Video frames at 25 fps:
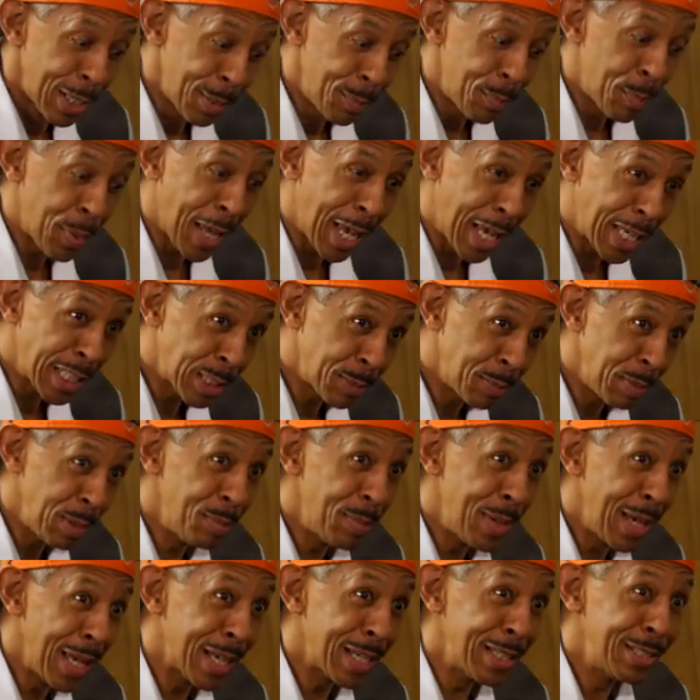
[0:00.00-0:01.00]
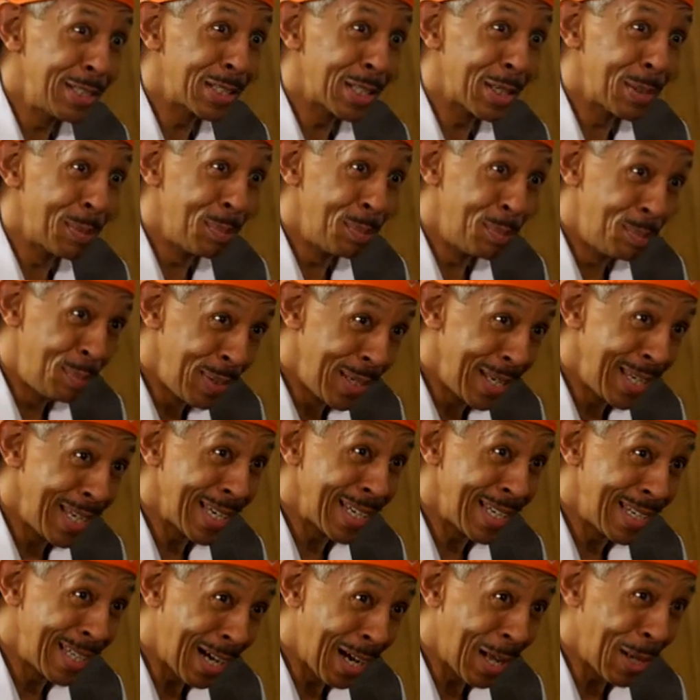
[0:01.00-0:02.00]
Them pastors be making some
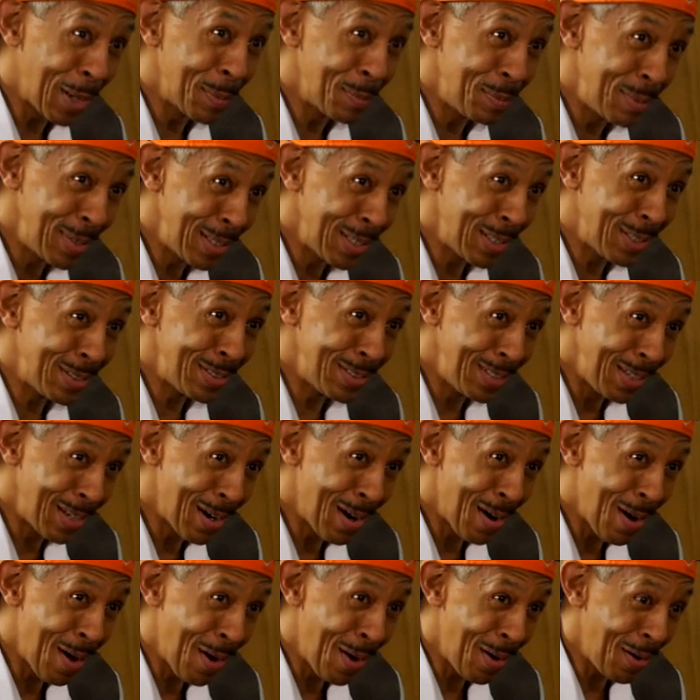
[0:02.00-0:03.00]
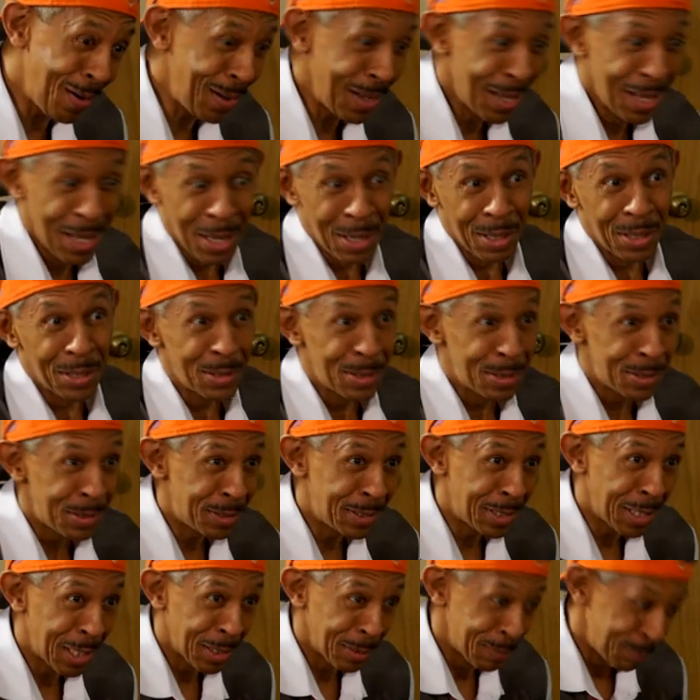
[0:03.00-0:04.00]
big dollar bills, y'all.
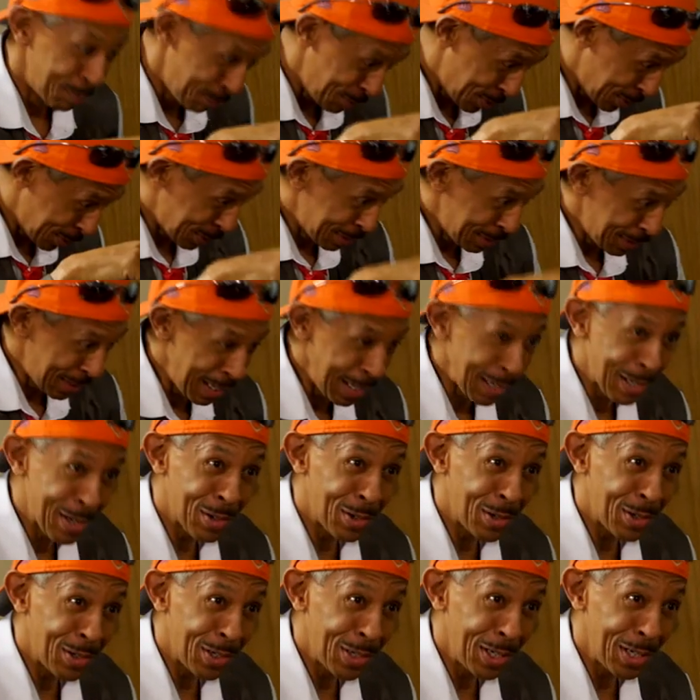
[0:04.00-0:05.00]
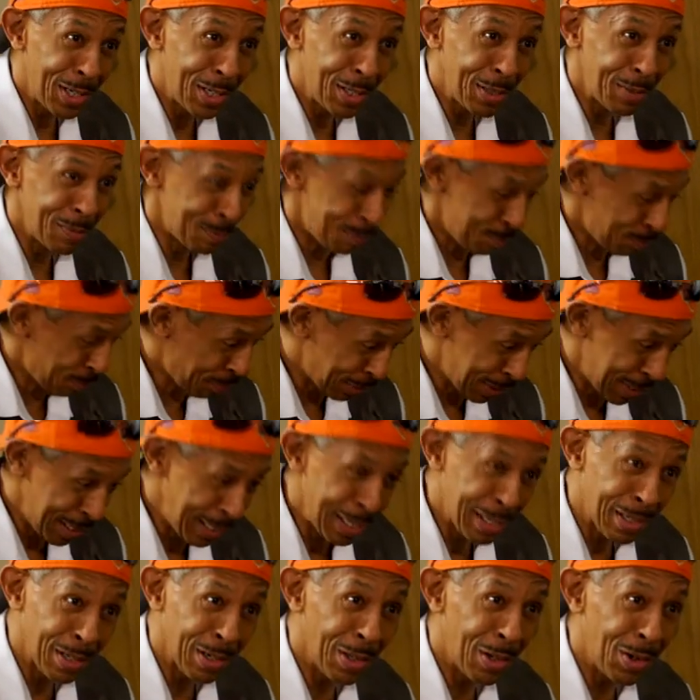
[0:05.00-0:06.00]
Selling snake oil,
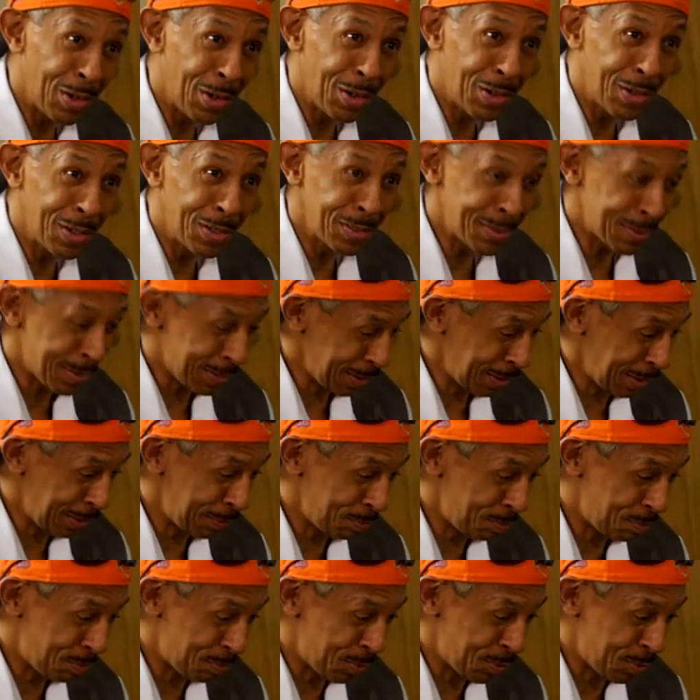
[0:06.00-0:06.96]
prayer claws,